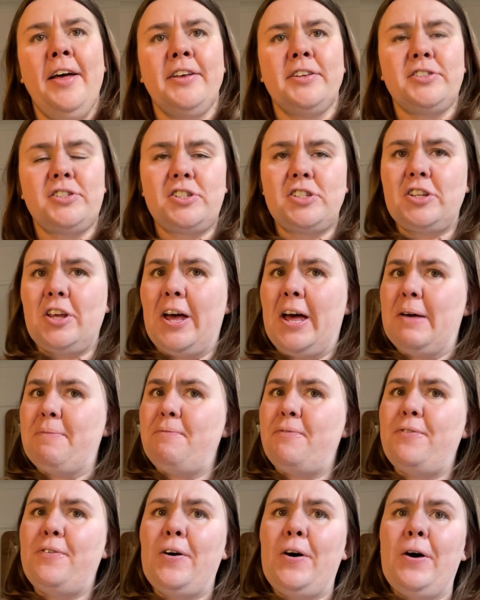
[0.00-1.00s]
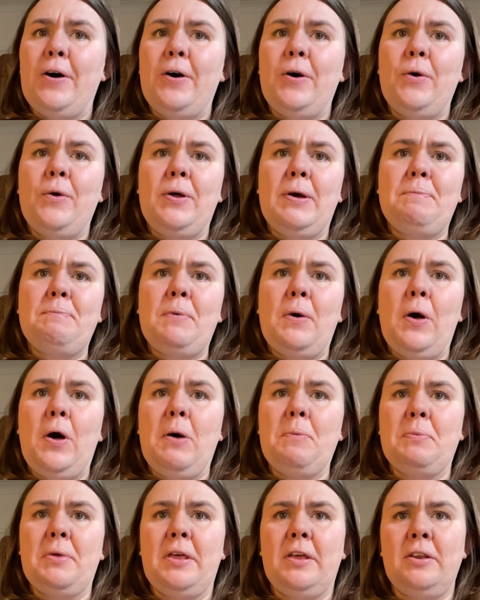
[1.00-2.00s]
Stop for a
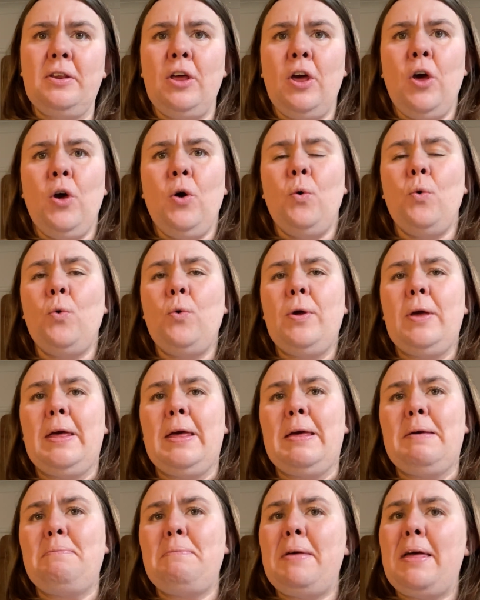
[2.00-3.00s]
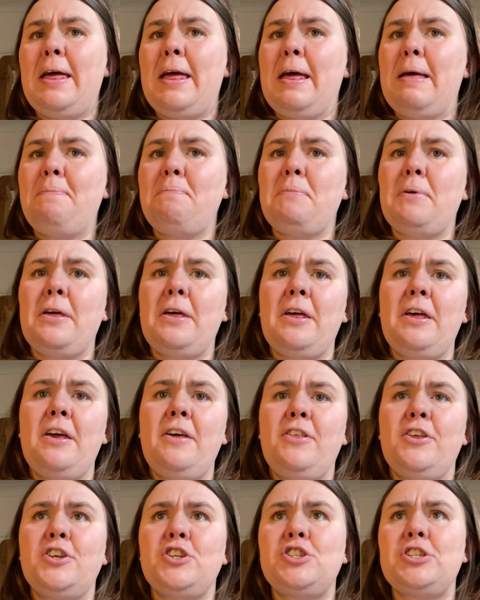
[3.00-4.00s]
moment, remember
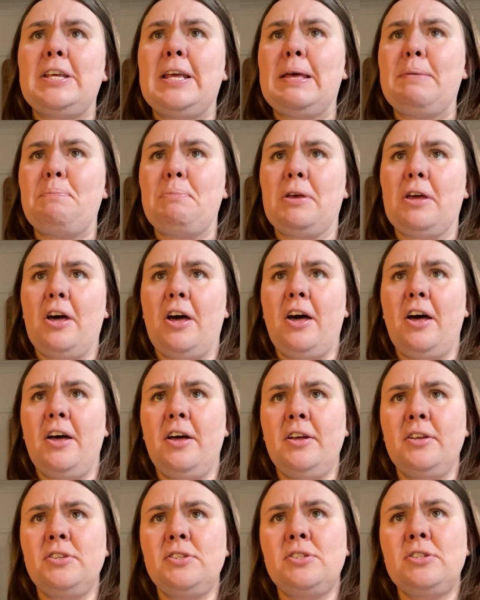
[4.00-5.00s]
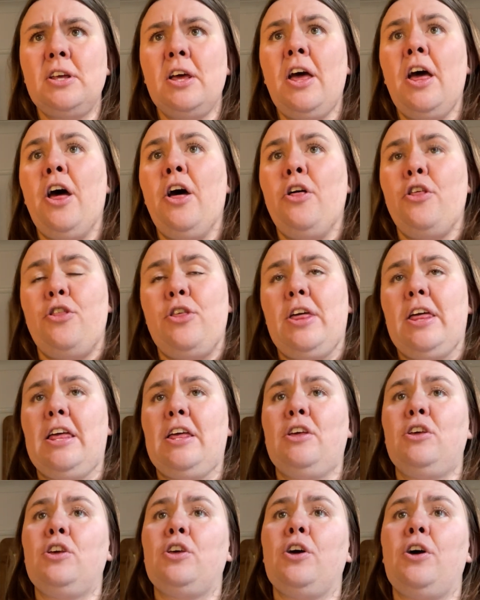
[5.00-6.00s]
the shipyards.
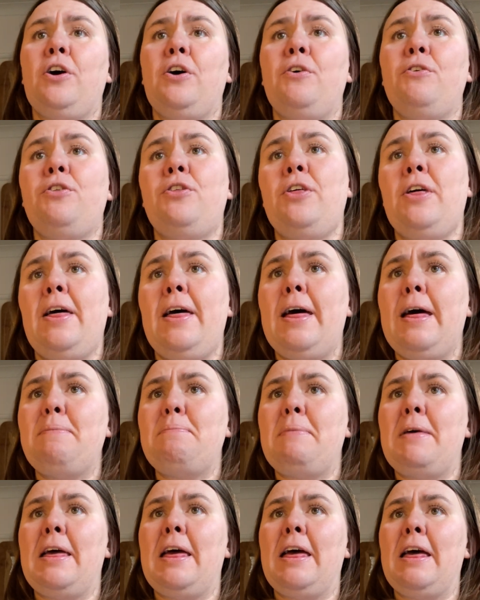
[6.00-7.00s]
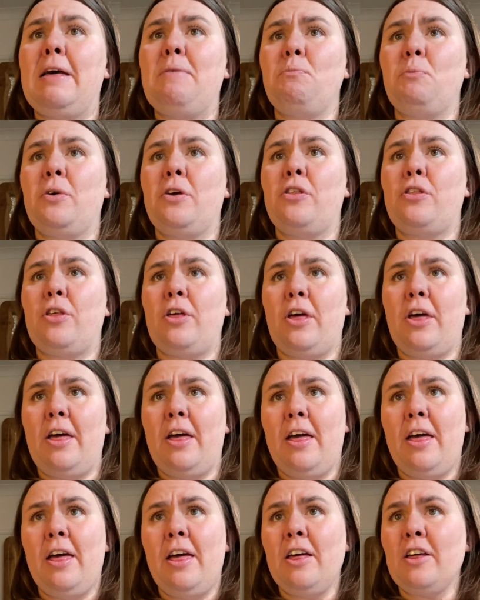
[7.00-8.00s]
Think of the men with
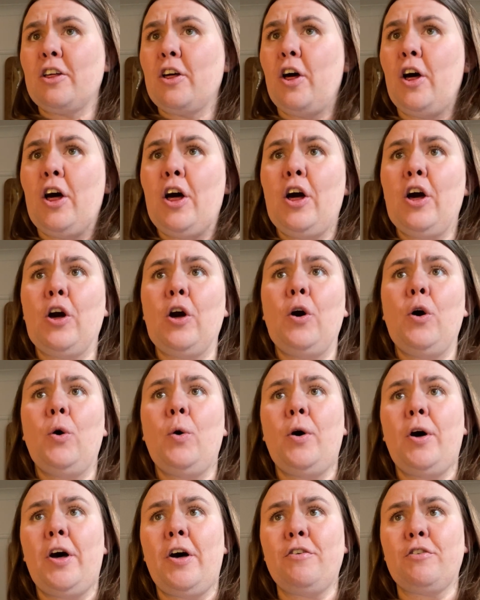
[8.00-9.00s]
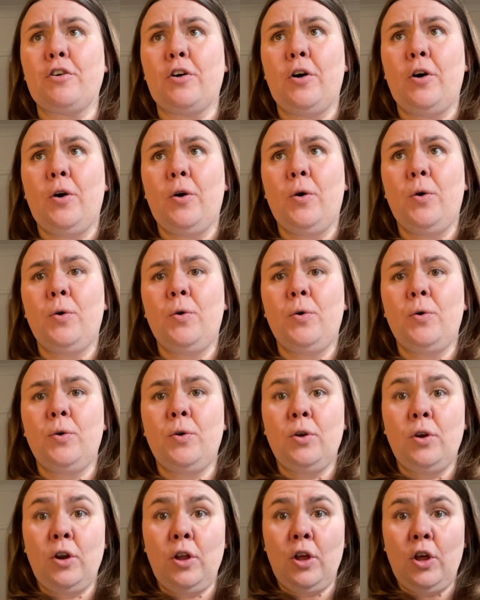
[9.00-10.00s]
their cargo of
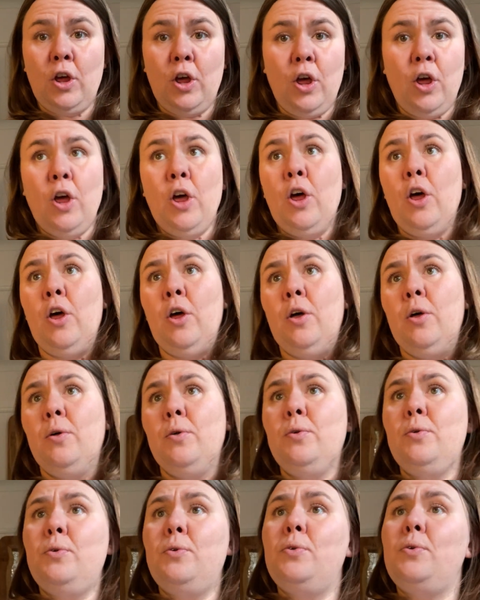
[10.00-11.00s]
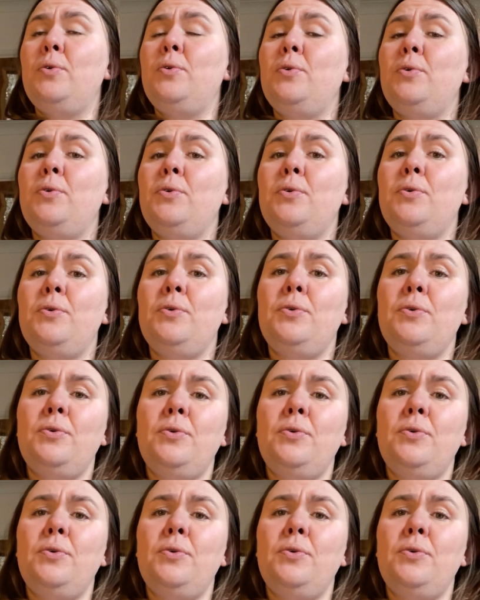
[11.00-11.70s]
coal. Ooh,